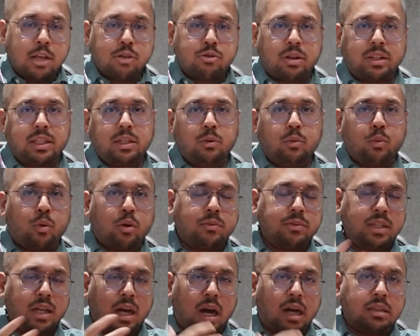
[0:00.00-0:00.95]
So I think one
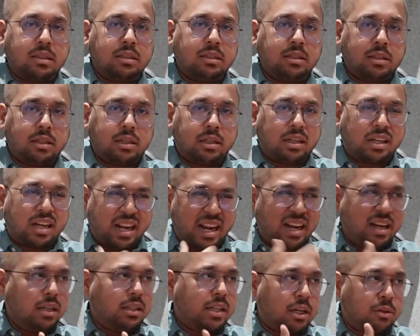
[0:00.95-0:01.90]
of the other
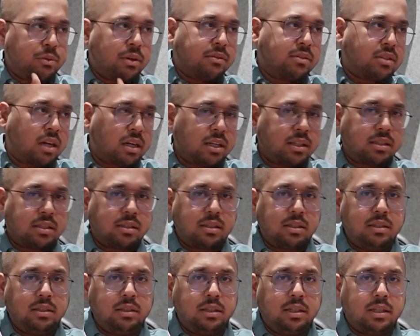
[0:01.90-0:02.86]
trend that we have started
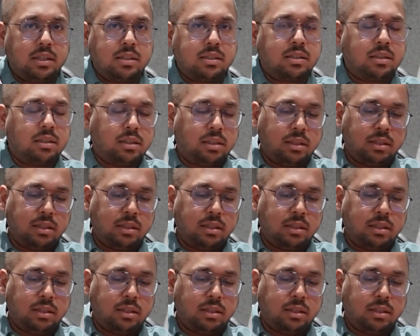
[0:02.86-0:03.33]
seeing is